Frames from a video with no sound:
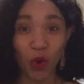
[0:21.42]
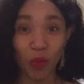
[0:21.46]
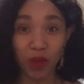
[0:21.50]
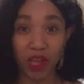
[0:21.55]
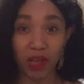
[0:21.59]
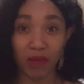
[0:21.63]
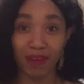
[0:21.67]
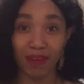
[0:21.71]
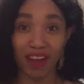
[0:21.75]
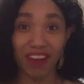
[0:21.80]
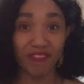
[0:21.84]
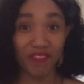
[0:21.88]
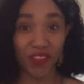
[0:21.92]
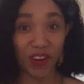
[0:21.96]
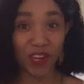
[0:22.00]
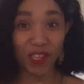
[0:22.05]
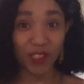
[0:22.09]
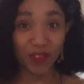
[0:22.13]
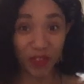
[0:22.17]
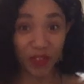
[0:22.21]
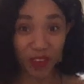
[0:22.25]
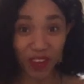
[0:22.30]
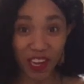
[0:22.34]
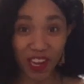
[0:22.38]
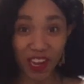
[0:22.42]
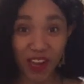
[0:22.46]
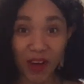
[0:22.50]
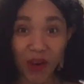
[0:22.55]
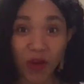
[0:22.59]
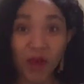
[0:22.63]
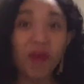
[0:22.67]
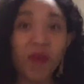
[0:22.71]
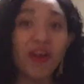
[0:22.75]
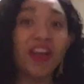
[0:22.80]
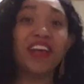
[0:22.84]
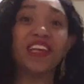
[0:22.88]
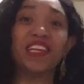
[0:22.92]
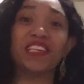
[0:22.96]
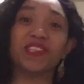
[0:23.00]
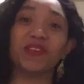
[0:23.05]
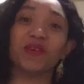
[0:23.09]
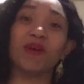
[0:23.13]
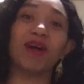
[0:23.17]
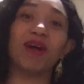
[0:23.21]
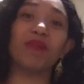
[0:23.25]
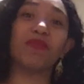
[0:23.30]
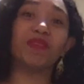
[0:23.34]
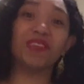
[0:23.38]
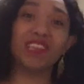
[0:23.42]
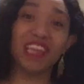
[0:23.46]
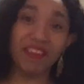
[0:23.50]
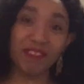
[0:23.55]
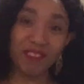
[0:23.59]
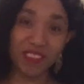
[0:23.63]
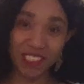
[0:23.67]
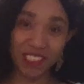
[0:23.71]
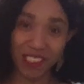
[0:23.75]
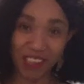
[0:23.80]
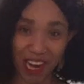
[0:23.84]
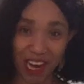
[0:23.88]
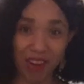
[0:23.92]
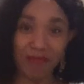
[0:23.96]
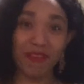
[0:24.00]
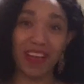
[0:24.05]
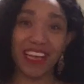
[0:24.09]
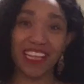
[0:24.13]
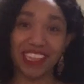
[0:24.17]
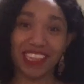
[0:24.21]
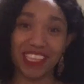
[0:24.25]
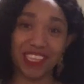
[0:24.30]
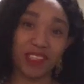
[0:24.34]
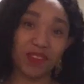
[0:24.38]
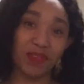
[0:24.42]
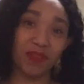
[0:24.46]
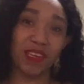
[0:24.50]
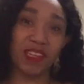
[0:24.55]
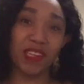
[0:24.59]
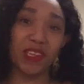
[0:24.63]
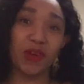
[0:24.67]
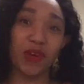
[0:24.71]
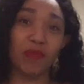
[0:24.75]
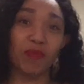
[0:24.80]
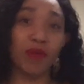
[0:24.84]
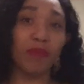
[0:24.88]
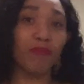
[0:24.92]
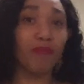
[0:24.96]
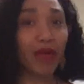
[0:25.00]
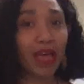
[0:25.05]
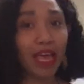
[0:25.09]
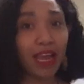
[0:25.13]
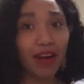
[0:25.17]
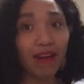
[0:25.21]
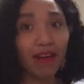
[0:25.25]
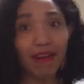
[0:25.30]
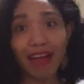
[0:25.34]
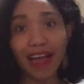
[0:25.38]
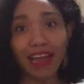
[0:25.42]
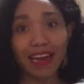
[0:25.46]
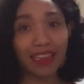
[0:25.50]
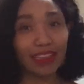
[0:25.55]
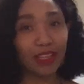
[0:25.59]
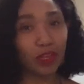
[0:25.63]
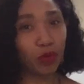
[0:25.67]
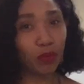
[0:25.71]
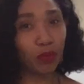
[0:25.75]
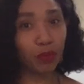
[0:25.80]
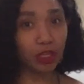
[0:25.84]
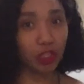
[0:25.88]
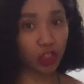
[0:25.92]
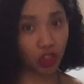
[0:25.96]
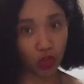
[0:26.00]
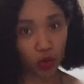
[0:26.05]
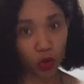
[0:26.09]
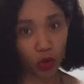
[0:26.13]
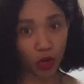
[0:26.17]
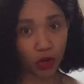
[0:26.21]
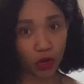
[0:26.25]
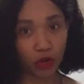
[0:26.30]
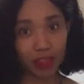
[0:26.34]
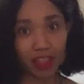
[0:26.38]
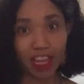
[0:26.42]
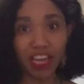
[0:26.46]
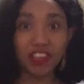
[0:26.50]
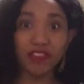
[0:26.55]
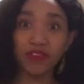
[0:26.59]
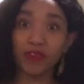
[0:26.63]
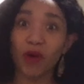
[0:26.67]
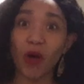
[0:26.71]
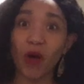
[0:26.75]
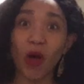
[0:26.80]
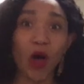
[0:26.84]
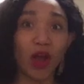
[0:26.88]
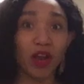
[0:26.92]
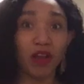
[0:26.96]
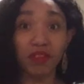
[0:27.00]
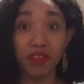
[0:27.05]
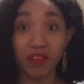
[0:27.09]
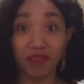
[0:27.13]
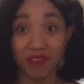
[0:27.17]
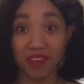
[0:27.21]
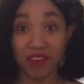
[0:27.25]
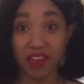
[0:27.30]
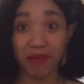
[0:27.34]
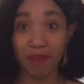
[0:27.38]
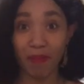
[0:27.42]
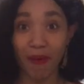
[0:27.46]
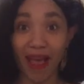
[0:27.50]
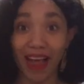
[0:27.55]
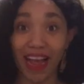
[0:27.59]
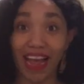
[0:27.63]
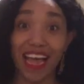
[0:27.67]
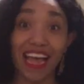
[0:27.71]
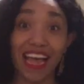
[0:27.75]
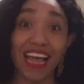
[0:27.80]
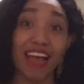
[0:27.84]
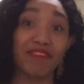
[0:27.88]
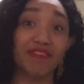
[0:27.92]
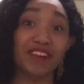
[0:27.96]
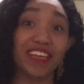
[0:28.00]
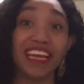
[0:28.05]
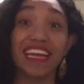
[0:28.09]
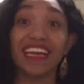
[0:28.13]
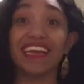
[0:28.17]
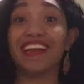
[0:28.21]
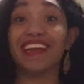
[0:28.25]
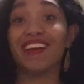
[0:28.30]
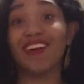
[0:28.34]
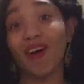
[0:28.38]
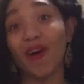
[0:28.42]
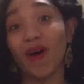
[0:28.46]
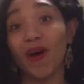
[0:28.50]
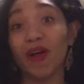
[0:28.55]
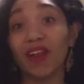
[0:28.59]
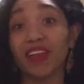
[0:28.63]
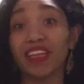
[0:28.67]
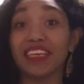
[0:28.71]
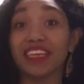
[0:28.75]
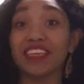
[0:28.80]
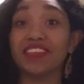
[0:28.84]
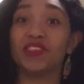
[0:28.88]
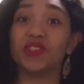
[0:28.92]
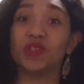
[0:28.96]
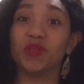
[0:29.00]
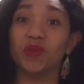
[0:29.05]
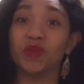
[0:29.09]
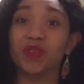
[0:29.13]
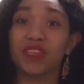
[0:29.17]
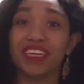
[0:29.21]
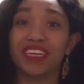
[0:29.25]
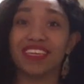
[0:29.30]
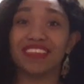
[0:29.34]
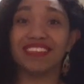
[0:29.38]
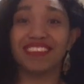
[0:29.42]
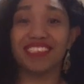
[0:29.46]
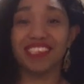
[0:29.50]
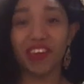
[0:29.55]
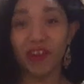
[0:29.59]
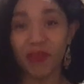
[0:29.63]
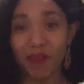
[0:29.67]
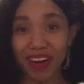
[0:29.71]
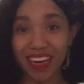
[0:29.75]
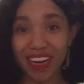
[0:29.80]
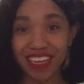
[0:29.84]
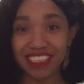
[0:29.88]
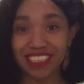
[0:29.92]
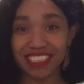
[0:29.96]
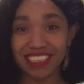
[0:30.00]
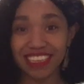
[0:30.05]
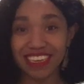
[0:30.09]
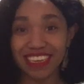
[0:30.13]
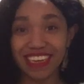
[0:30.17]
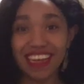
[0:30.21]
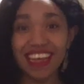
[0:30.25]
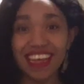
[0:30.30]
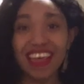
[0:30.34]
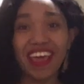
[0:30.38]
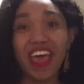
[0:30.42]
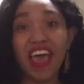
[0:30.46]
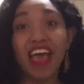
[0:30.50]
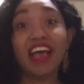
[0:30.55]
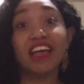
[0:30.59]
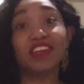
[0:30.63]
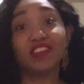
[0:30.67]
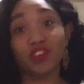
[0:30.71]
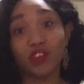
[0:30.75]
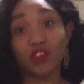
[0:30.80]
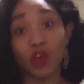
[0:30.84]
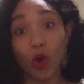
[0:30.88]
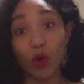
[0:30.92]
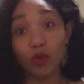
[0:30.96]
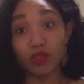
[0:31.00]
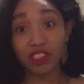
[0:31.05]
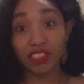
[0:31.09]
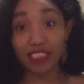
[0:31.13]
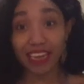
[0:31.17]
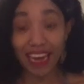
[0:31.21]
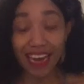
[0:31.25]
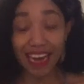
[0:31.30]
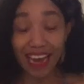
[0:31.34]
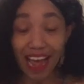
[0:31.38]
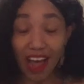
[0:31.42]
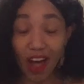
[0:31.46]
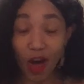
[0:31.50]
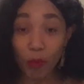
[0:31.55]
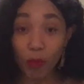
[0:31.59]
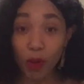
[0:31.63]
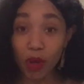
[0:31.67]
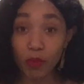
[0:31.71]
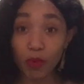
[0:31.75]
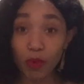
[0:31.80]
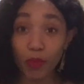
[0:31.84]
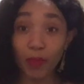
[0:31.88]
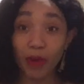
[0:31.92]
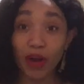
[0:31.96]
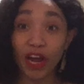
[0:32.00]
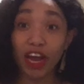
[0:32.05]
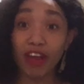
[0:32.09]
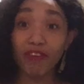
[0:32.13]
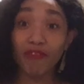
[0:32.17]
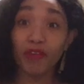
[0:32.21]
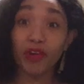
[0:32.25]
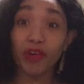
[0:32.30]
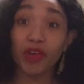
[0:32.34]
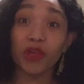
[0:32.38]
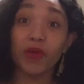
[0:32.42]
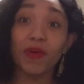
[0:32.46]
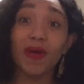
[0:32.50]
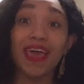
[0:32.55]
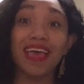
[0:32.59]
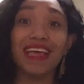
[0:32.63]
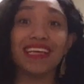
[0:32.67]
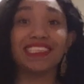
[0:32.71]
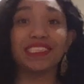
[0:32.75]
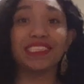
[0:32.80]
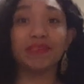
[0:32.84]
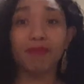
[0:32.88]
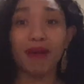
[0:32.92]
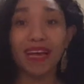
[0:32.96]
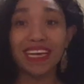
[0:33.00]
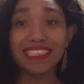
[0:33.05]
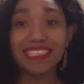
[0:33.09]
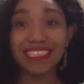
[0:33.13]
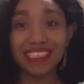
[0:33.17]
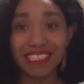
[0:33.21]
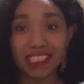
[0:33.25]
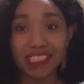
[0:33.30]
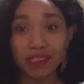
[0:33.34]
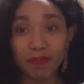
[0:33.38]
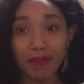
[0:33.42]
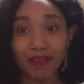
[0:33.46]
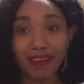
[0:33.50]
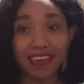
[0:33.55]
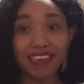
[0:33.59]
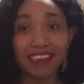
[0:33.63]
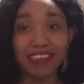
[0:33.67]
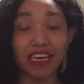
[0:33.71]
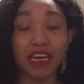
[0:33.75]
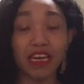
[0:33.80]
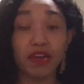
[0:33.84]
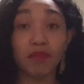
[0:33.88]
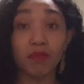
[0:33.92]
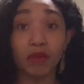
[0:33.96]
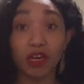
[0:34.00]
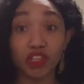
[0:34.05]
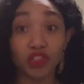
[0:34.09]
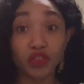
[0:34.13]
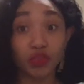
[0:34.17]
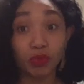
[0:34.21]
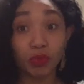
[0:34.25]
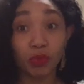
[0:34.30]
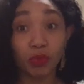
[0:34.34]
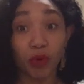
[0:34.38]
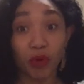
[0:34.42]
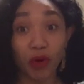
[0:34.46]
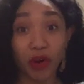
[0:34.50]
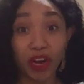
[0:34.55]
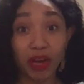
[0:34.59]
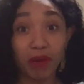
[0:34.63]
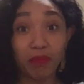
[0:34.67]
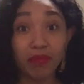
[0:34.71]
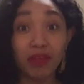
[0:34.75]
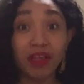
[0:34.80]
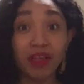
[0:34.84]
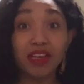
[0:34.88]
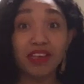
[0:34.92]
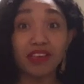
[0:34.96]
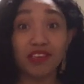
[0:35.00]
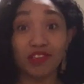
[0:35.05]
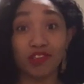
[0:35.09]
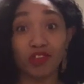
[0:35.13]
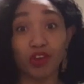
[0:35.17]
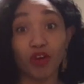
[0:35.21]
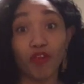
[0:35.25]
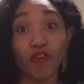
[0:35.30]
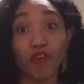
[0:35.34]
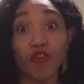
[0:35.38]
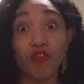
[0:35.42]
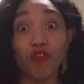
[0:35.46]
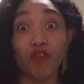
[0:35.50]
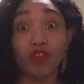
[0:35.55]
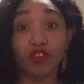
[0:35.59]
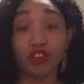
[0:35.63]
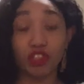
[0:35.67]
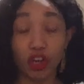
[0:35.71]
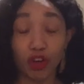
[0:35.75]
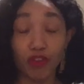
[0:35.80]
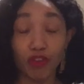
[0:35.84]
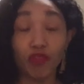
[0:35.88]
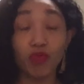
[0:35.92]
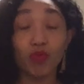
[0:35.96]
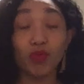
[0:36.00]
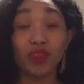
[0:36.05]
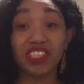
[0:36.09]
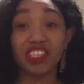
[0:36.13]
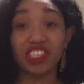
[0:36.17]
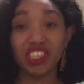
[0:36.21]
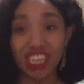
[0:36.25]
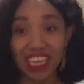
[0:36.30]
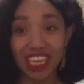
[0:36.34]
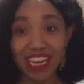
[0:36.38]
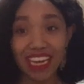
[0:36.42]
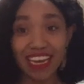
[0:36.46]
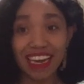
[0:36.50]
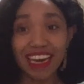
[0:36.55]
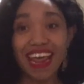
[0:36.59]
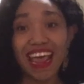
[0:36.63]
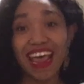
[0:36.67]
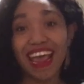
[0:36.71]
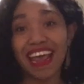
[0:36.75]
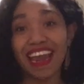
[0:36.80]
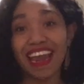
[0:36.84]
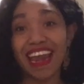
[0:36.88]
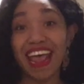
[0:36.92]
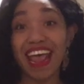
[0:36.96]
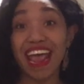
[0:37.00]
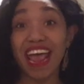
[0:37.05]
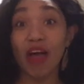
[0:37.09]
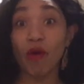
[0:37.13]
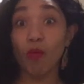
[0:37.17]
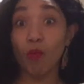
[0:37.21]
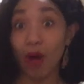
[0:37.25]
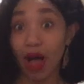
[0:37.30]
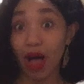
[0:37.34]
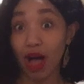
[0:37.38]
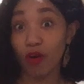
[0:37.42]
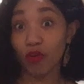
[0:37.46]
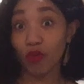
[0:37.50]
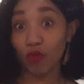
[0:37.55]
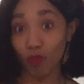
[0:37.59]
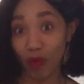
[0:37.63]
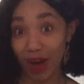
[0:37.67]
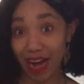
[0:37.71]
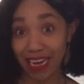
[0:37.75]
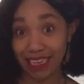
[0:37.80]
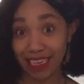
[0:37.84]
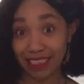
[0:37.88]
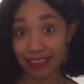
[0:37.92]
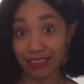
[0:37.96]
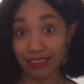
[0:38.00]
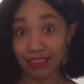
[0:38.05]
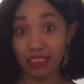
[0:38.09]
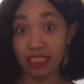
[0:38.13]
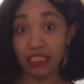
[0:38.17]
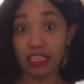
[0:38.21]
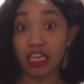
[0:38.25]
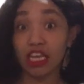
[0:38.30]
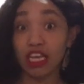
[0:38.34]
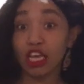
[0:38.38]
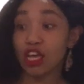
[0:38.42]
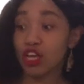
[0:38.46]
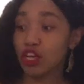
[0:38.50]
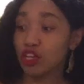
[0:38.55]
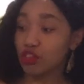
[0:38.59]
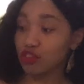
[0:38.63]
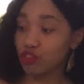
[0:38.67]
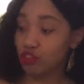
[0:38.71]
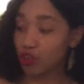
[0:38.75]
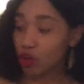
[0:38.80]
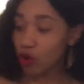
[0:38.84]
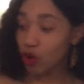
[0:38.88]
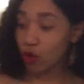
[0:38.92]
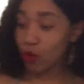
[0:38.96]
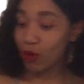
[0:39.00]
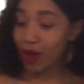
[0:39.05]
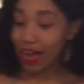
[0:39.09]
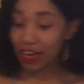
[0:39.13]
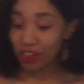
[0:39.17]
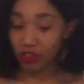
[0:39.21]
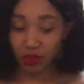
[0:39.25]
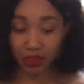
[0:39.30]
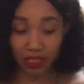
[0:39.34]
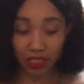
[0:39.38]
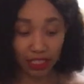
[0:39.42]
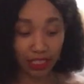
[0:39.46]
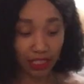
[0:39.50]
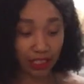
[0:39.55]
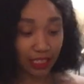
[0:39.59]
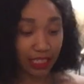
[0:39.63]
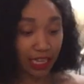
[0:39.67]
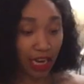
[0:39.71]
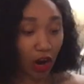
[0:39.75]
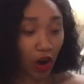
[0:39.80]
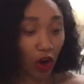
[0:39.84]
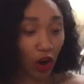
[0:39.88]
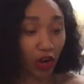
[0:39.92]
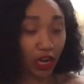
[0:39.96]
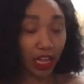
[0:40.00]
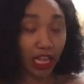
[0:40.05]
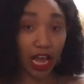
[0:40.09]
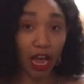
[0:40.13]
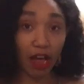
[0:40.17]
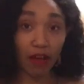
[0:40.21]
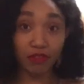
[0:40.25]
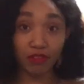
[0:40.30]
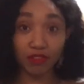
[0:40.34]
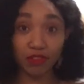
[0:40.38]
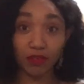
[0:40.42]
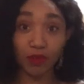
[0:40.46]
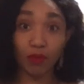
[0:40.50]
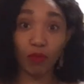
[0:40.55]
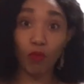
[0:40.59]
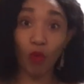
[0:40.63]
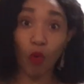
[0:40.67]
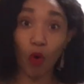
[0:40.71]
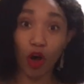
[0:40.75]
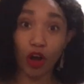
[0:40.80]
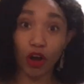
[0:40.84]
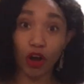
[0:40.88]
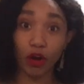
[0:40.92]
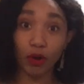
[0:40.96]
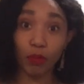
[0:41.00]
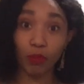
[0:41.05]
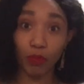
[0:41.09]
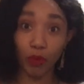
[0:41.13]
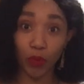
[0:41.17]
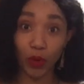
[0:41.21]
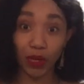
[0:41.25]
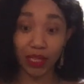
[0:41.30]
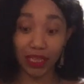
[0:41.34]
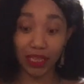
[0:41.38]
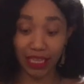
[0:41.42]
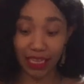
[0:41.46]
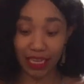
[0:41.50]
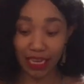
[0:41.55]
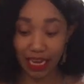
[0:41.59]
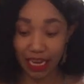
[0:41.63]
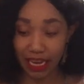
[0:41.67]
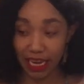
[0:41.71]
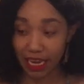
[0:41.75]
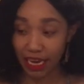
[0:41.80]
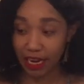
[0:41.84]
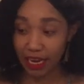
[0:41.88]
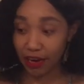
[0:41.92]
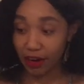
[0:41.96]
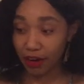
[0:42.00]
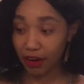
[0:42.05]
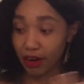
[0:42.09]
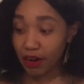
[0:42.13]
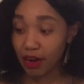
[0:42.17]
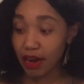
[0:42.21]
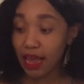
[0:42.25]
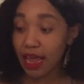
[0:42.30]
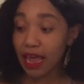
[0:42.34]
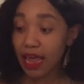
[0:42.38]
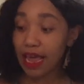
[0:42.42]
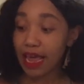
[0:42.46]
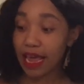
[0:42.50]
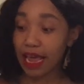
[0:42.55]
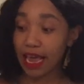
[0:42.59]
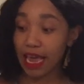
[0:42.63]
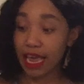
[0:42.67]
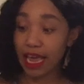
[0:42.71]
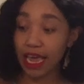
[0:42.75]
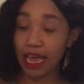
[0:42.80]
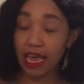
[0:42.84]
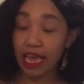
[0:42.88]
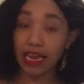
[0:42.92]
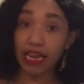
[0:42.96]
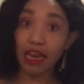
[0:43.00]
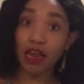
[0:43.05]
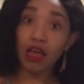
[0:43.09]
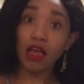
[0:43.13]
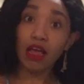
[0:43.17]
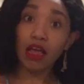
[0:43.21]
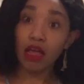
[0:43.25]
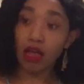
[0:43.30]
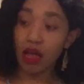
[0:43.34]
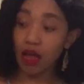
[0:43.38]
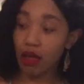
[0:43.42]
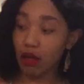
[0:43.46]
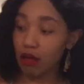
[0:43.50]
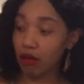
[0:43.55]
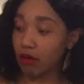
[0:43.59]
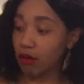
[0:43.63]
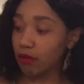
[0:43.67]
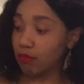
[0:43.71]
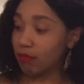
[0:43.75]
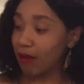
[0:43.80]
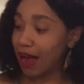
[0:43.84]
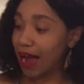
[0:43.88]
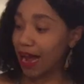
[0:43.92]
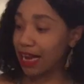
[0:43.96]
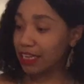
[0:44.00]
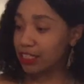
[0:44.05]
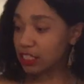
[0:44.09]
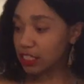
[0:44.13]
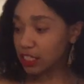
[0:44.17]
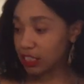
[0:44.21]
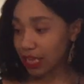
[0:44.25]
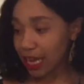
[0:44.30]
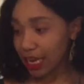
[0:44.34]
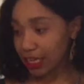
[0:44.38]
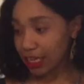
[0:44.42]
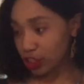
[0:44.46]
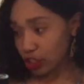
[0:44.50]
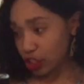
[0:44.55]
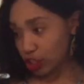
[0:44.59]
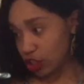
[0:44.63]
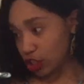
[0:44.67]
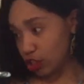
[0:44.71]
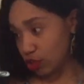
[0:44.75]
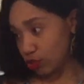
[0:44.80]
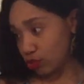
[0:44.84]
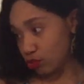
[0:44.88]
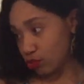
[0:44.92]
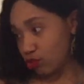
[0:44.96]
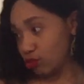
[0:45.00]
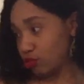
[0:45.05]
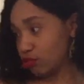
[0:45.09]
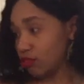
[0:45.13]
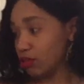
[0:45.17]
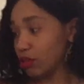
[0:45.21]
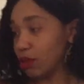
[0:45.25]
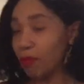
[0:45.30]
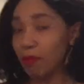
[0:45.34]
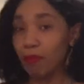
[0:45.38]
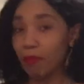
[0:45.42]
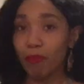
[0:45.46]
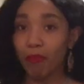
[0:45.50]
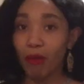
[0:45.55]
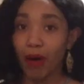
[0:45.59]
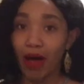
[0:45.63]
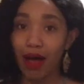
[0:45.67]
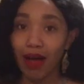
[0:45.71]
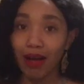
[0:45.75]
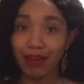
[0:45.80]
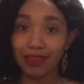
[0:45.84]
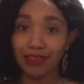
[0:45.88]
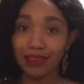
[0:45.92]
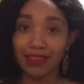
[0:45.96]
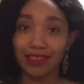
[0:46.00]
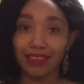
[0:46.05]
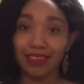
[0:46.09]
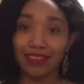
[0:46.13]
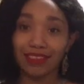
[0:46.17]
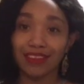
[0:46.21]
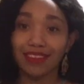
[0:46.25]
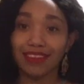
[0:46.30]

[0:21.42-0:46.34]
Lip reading: me in my first video, so I will definitely try to make this one a little bit better and a little bit shorter. Thanks for all of the feedback. I have taken it all into consideration. So today I'll be preparing for you a spicy spinach and mushroom cream served with chicken and wild rice. So as you can see, I already have some water boiling here, and I just like to use boxed